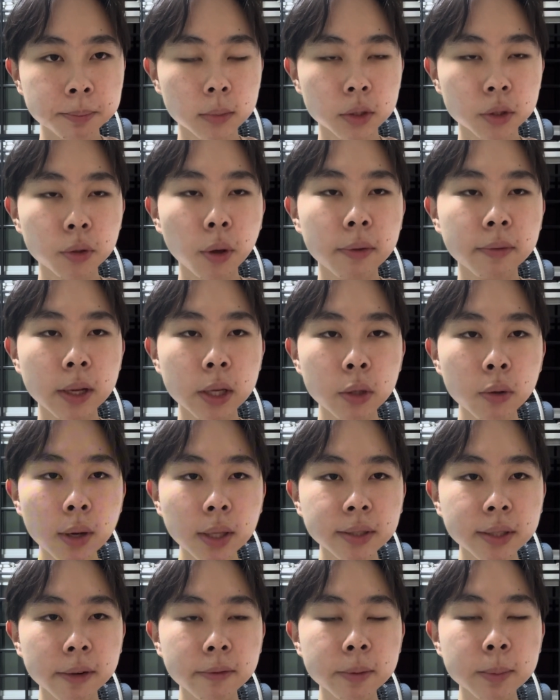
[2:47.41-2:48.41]
So if the US
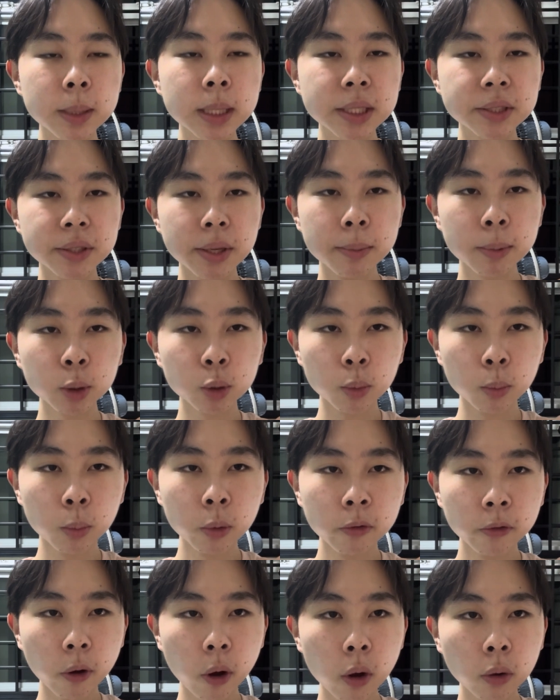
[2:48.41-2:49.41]
government is able to
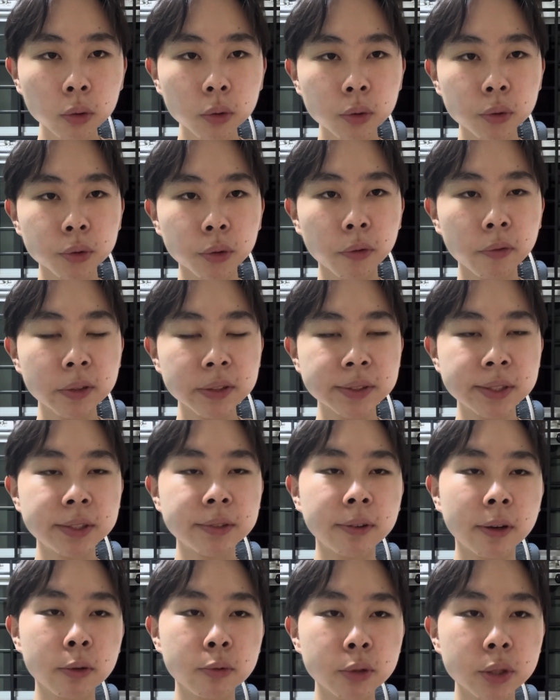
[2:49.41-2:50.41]
move all those overseas
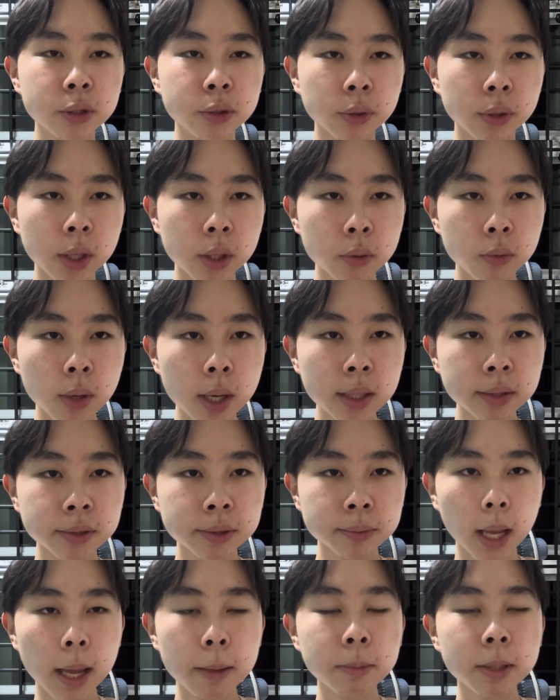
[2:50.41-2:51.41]
foundries to the US
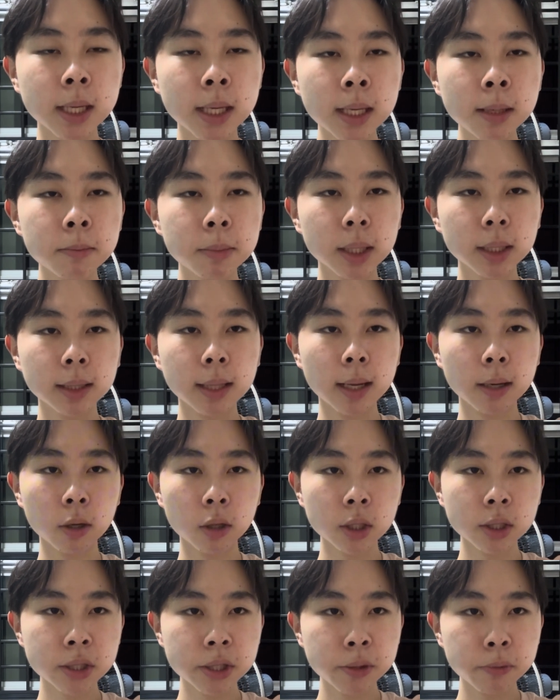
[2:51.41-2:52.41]
and keep the
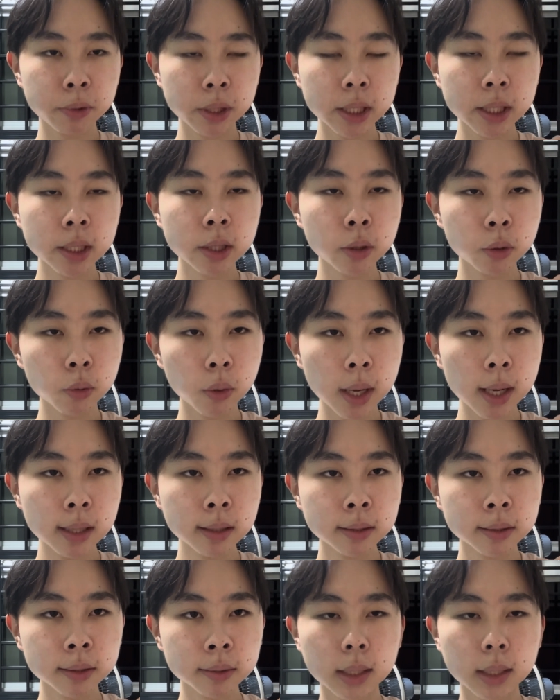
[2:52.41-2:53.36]
technology within US,